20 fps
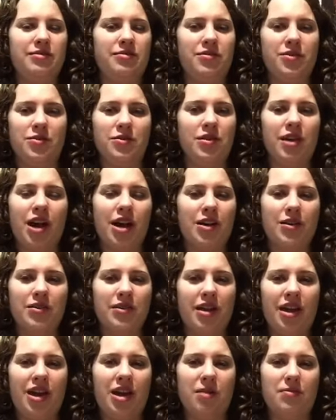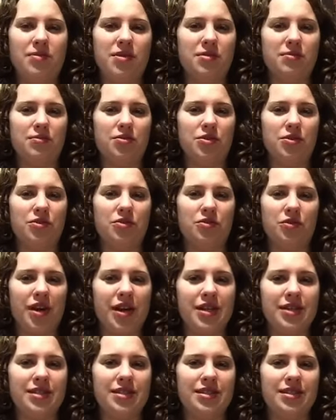they're not going to help them
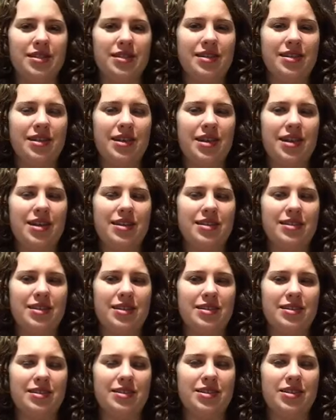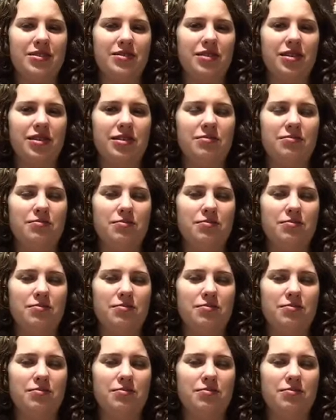progress necessarily.